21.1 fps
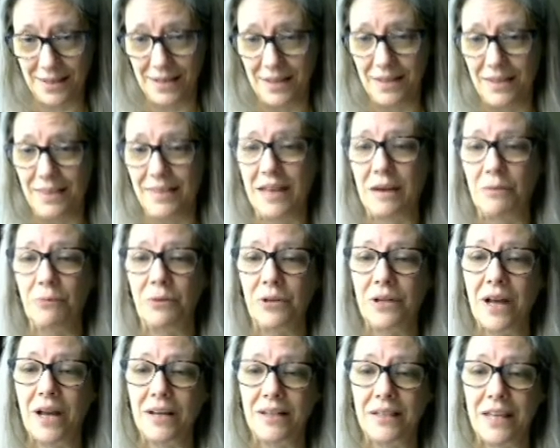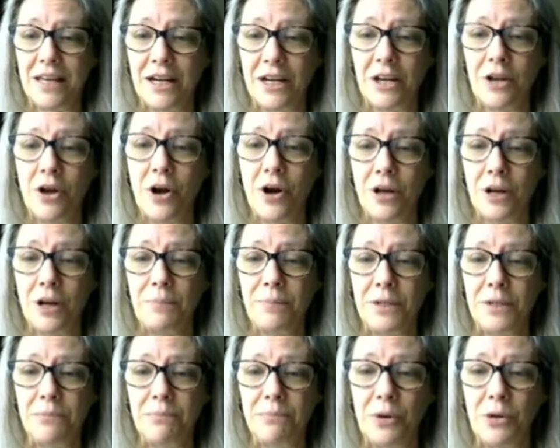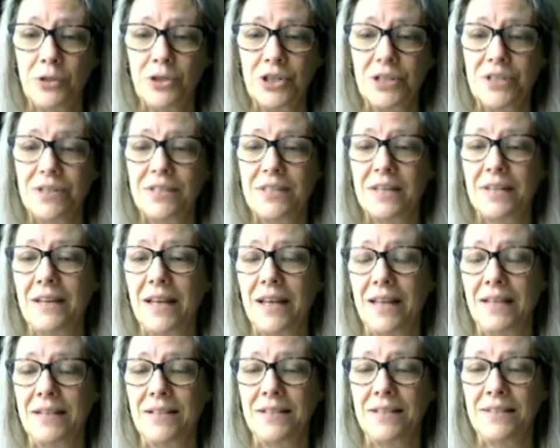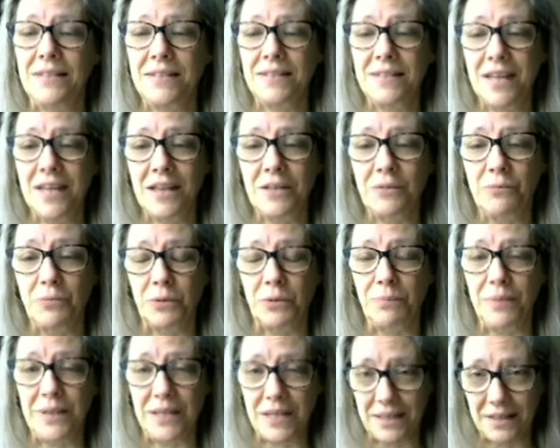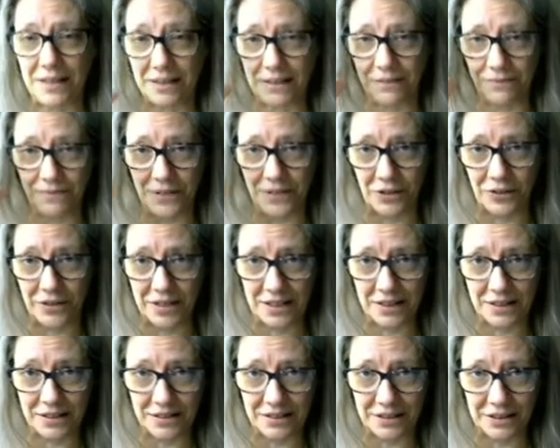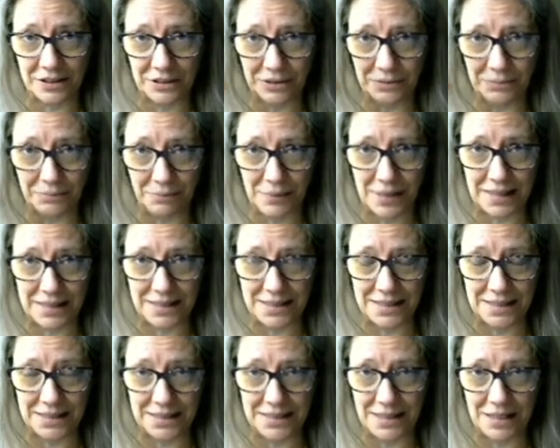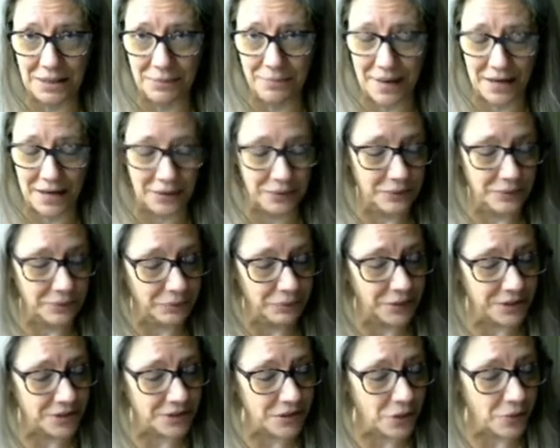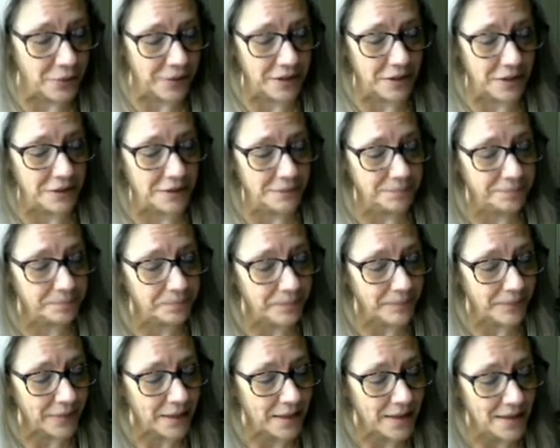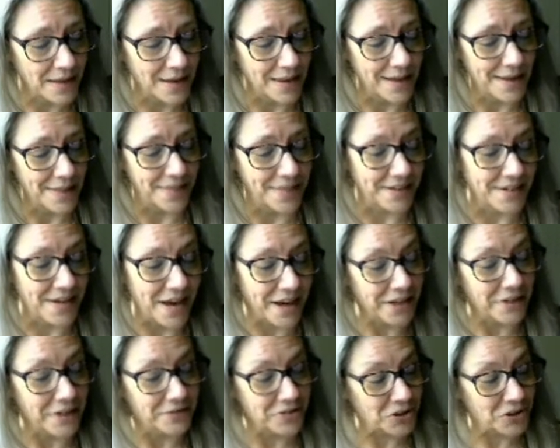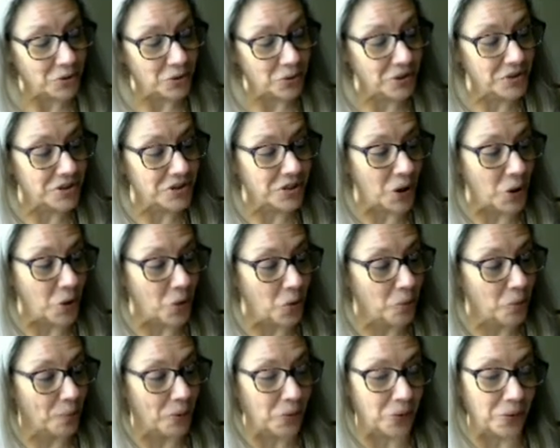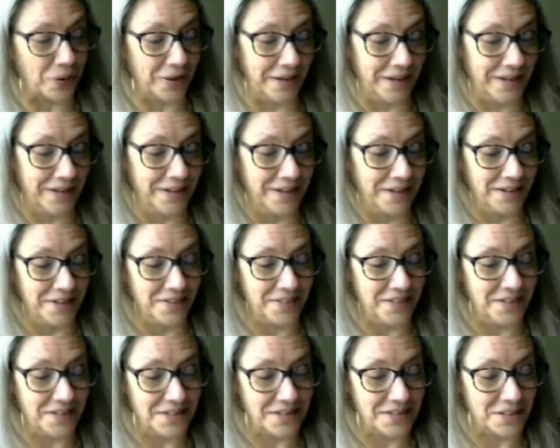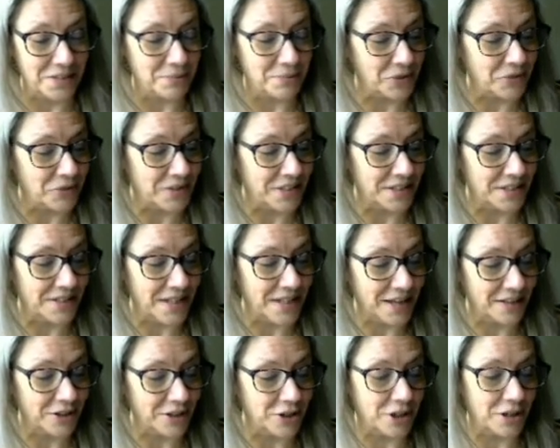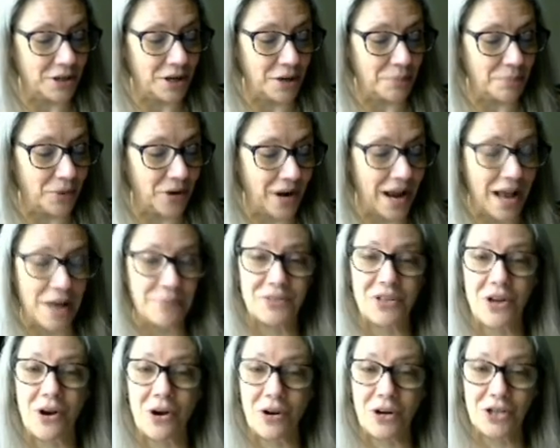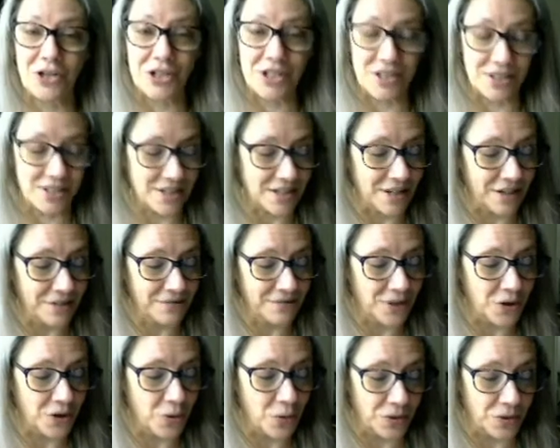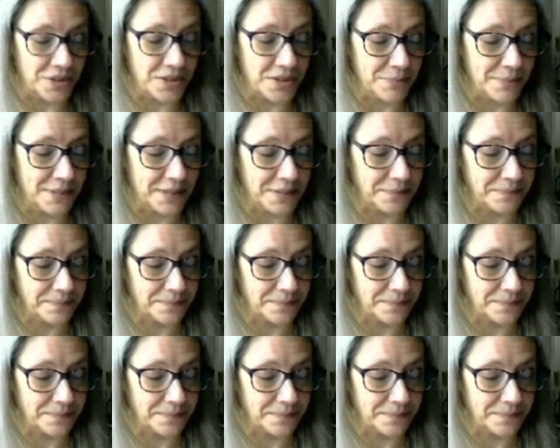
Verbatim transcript: That we're not getting caught up in emotions and, and instead we're being very clear minded about what's going on. The Knight of Swords, oh boy, this is the most intelligent and perhaps harshest of the horsemen,